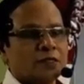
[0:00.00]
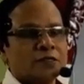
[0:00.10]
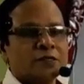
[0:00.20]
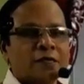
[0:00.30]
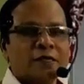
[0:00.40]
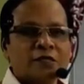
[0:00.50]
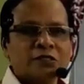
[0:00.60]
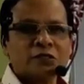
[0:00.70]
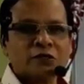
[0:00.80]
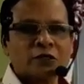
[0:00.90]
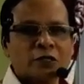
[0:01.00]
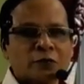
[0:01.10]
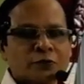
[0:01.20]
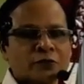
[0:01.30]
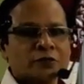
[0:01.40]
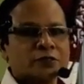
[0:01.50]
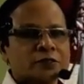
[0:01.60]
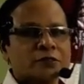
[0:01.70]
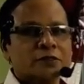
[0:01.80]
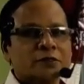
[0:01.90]
It is an energy requiring
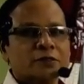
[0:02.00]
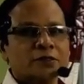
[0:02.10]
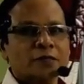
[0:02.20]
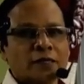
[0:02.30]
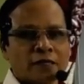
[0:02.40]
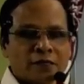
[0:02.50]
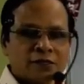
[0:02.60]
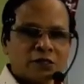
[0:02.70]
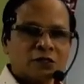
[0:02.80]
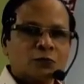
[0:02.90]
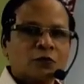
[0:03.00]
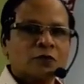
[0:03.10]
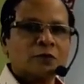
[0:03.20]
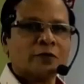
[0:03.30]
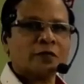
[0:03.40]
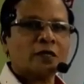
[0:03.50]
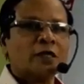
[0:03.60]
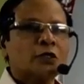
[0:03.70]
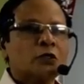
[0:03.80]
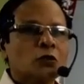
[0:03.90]
process. The energy is provided by the
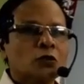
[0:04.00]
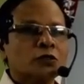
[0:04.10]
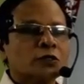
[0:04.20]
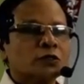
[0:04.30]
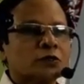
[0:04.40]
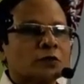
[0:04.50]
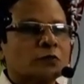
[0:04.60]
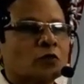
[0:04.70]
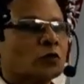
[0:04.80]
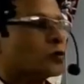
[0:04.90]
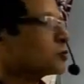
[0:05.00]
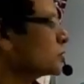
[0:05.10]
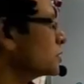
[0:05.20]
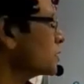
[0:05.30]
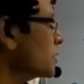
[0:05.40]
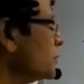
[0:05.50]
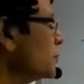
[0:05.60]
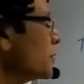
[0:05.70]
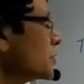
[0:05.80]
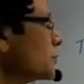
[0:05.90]
hydrolysis of guanosine
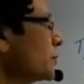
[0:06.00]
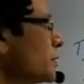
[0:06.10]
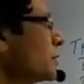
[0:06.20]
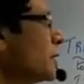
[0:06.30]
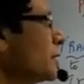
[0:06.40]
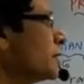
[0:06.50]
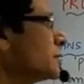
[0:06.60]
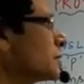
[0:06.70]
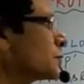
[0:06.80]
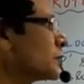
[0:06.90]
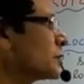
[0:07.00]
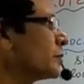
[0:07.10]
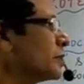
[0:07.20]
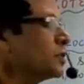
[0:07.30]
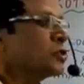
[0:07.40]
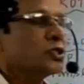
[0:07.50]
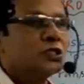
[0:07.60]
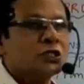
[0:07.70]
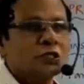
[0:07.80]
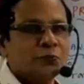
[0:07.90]
triphosphate. The energy is provided by
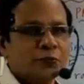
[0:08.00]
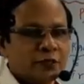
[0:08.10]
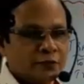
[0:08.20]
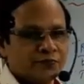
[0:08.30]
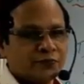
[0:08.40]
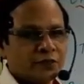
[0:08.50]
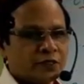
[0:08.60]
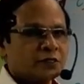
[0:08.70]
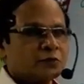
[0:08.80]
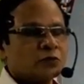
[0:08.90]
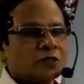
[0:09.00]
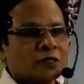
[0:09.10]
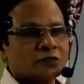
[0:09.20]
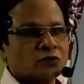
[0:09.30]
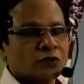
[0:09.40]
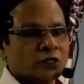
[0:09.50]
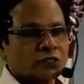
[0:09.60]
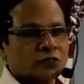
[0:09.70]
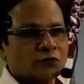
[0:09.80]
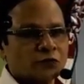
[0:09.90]
GTP. That's about
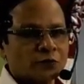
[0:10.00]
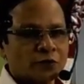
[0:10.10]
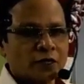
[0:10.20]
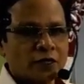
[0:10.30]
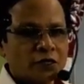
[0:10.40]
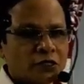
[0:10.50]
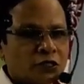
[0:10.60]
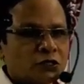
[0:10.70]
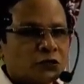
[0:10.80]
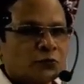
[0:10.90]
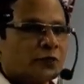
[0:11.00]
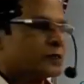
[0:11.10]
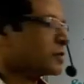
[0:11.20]
translocation from A to P